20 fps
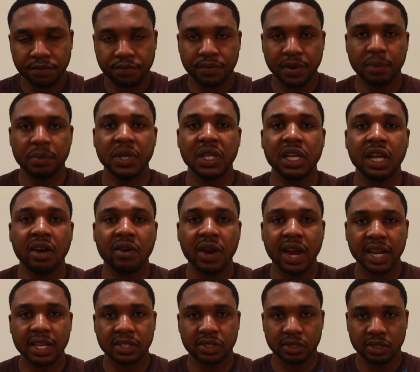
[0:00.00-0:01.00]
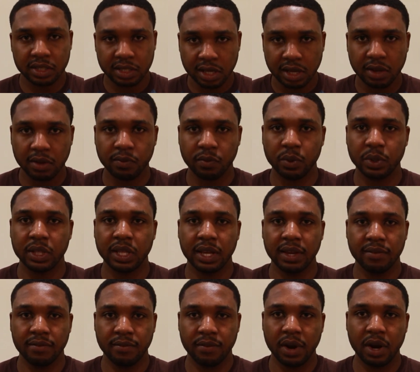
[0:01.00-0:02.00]
familiarize yourself with the
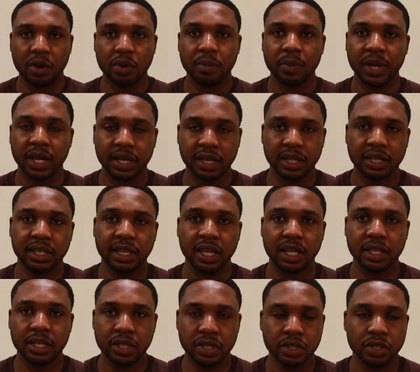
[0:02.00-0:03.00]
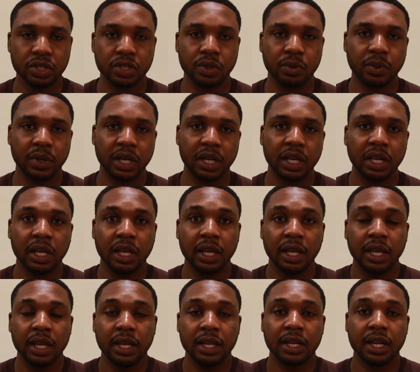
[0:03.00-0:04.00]
environment and get used to it.
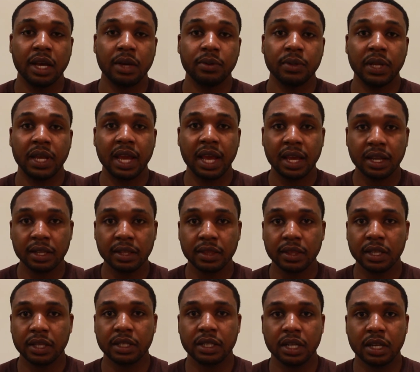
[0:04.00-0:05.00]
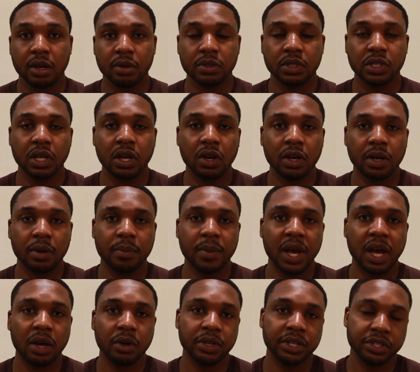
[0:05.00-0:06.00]
Now, the other thing that I'll talk
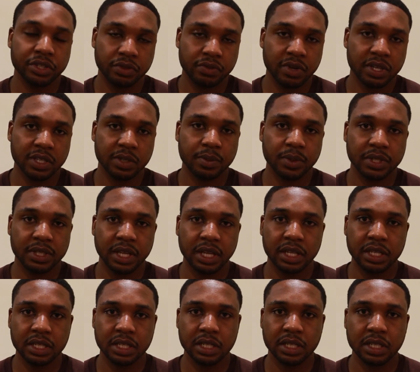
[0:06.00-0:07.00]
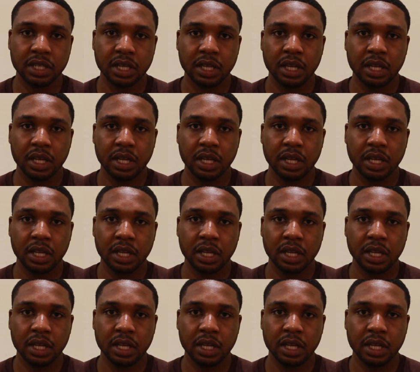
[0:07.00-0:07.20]
about is transportation.